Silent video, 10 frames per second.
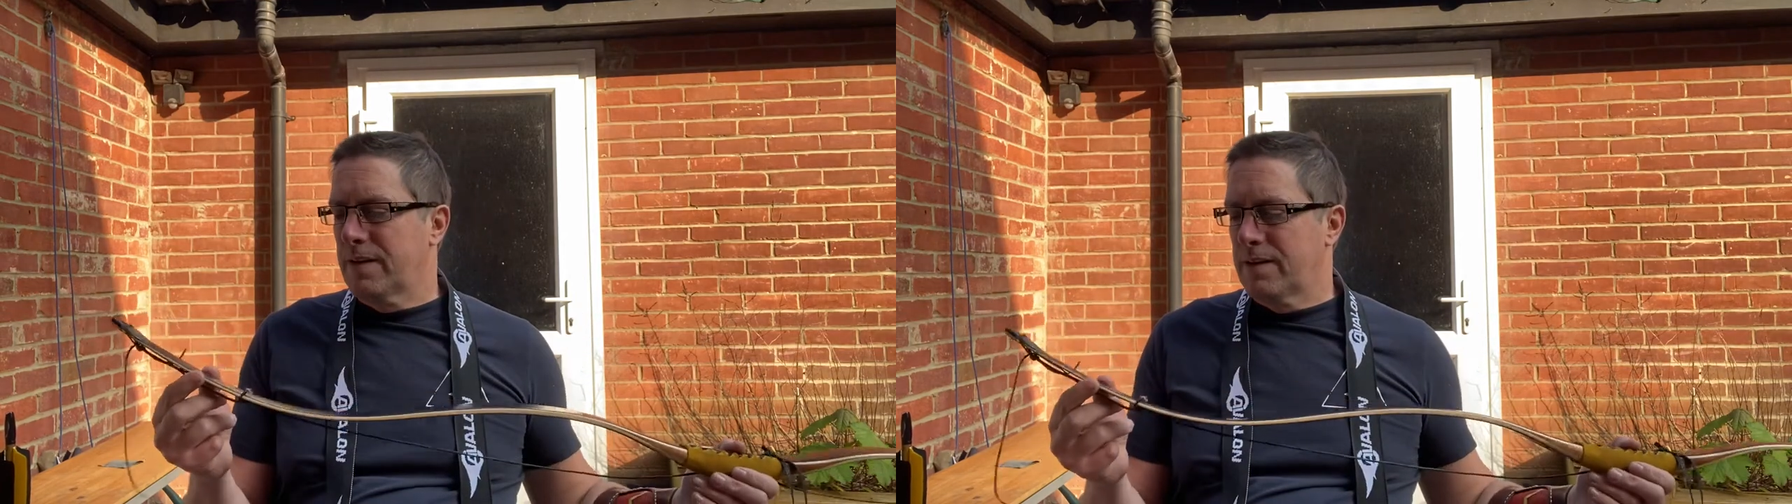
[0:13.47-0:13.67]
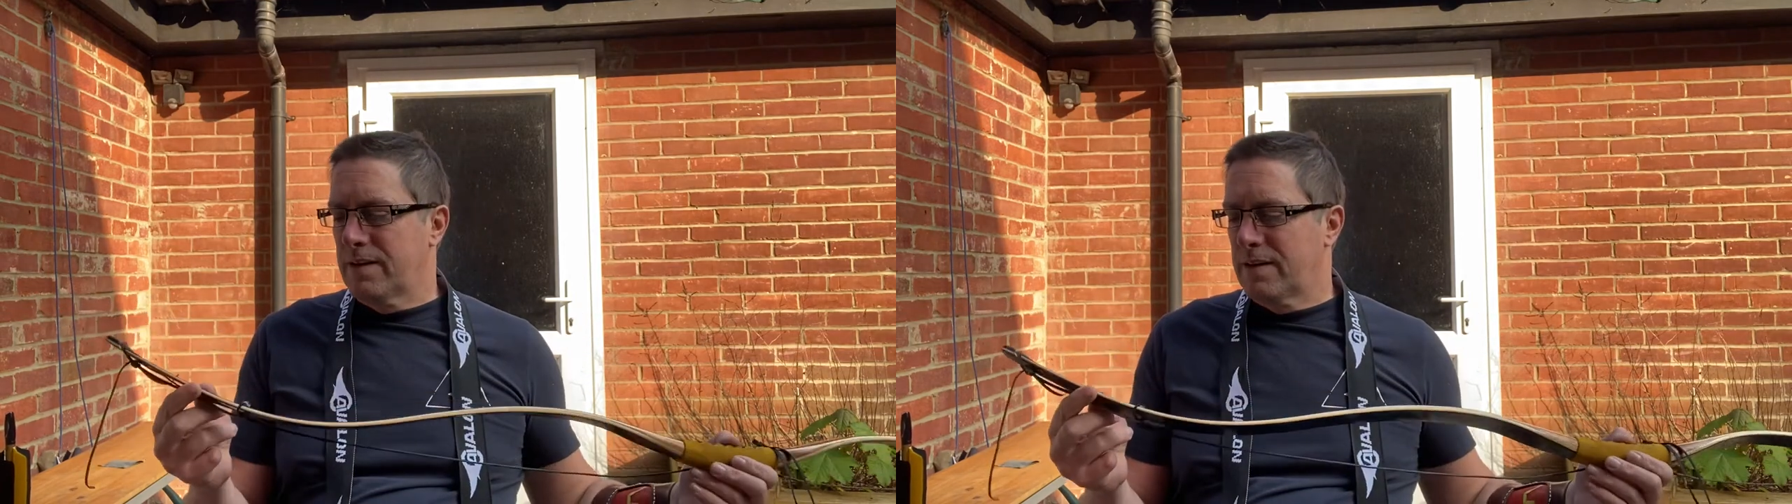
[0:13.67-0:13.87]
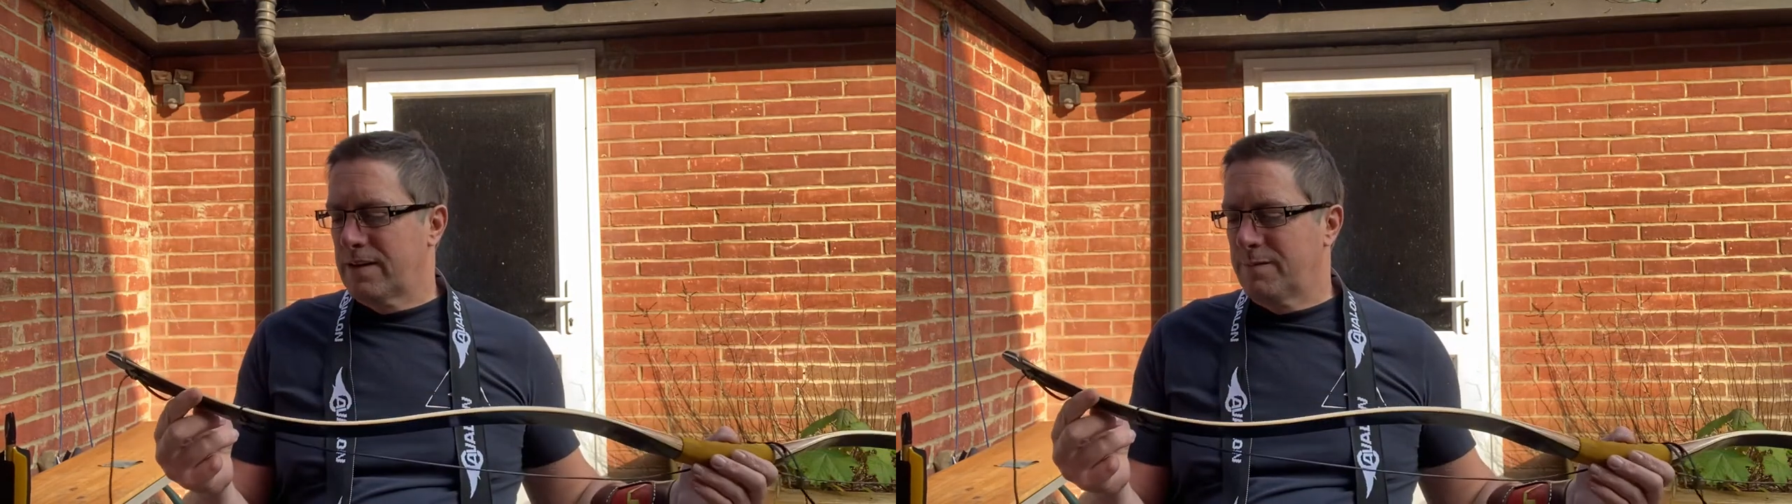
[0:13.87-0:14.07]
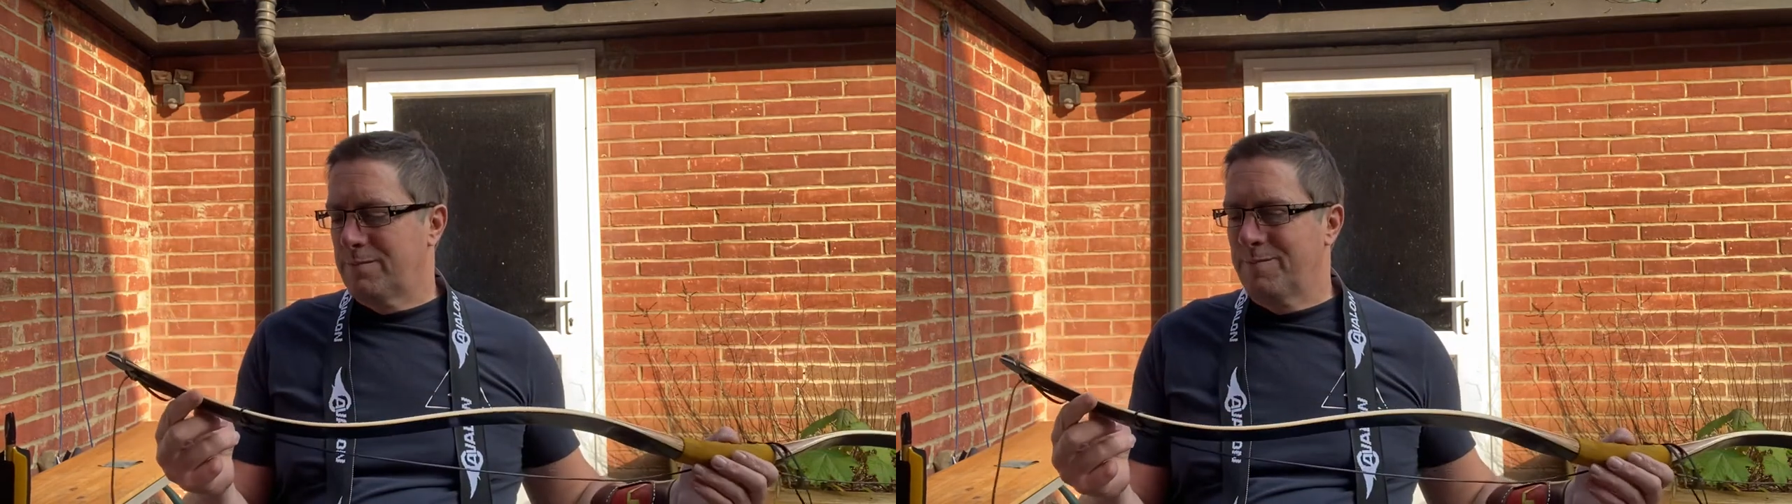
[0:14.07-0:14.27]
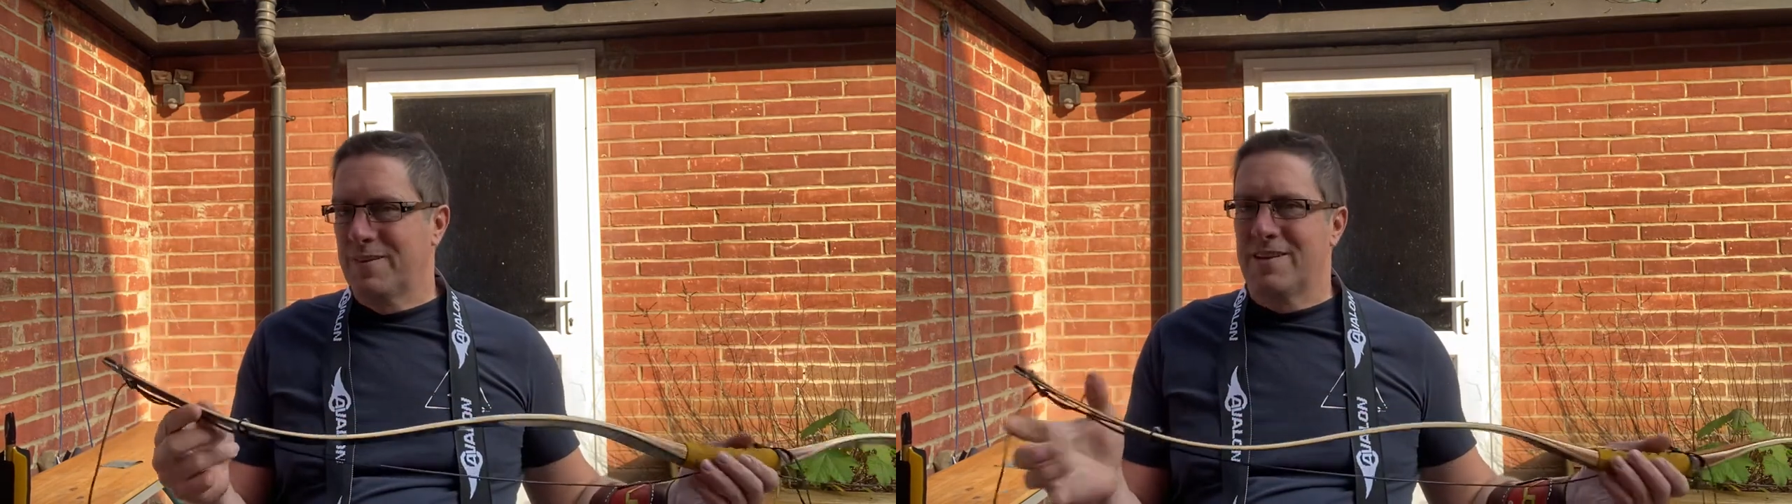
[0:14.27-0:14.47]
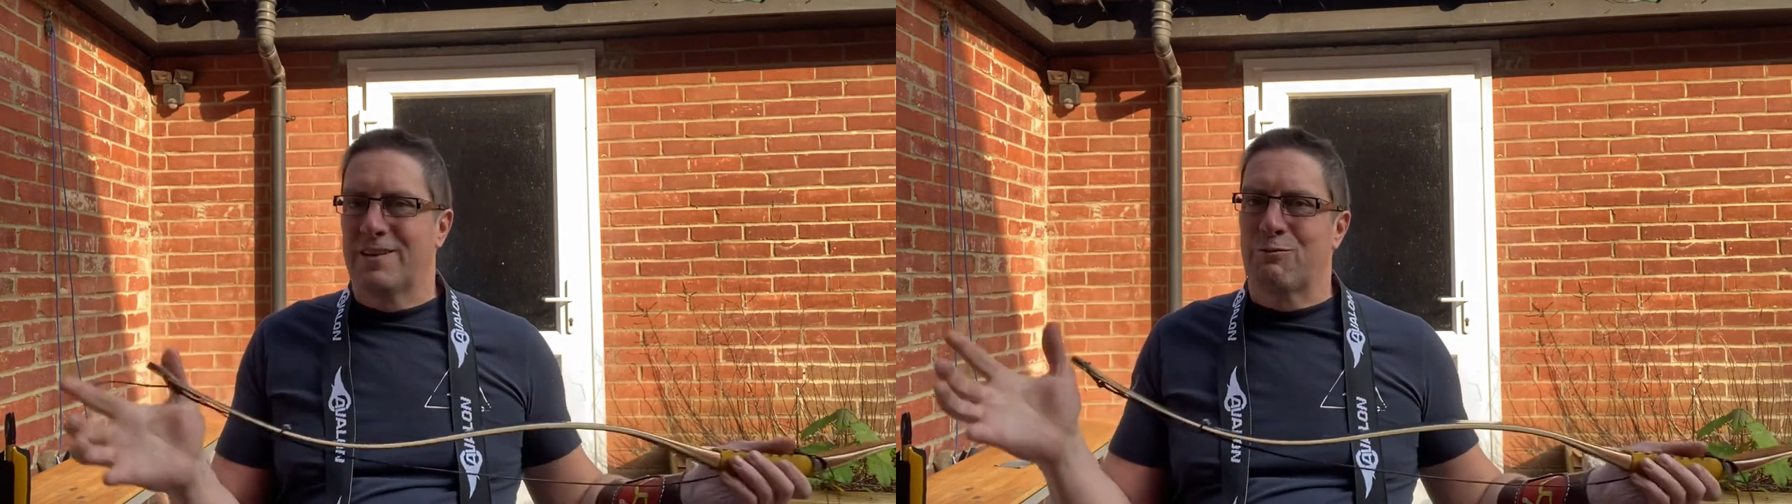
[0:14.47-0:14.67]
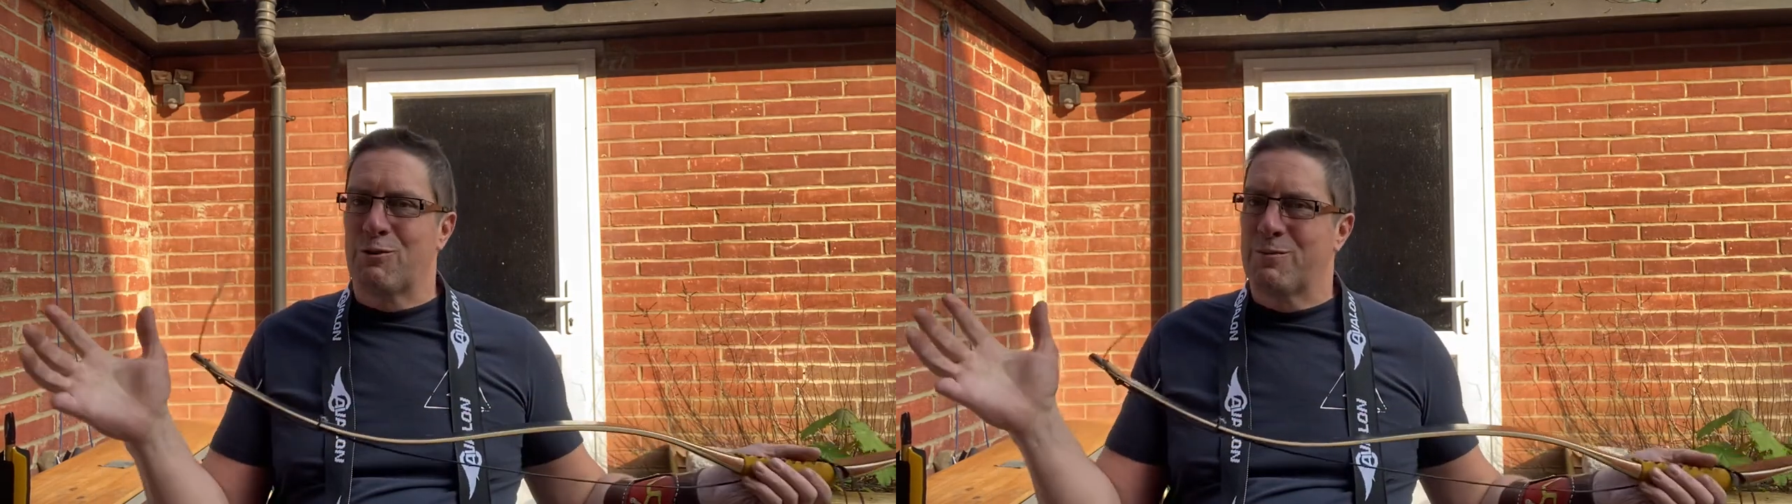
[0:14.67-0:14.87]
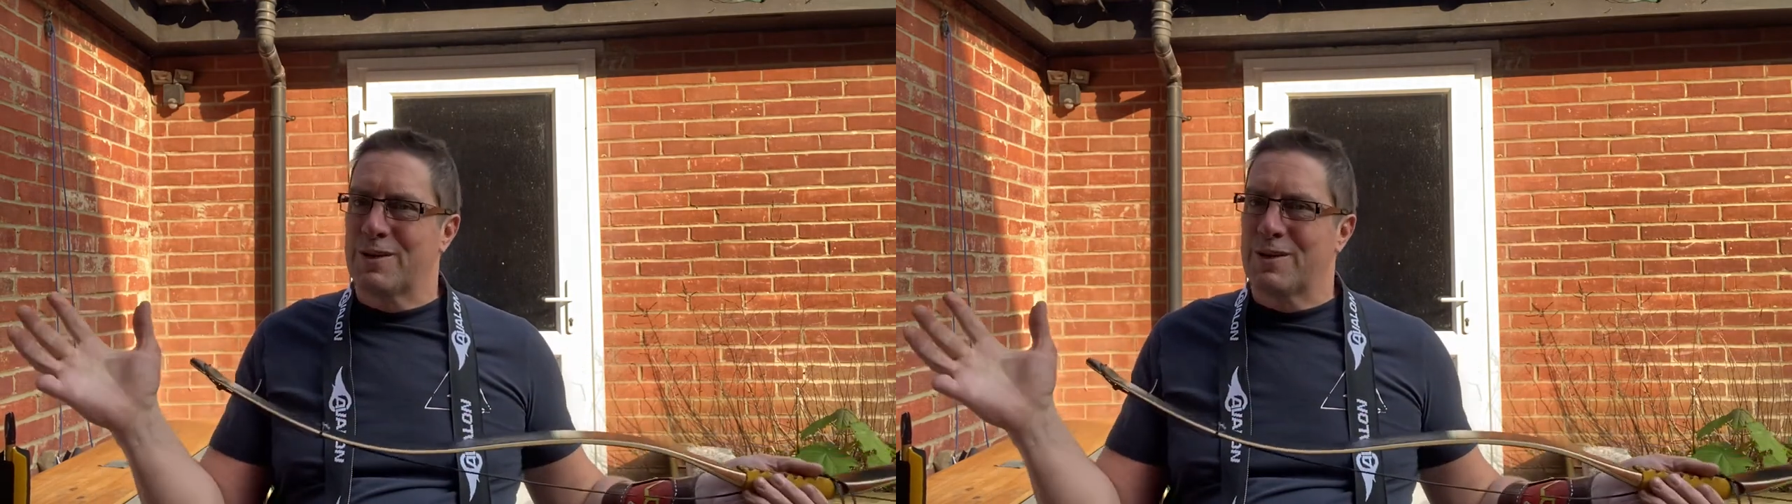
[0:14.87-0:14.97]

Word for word: Um, they won't be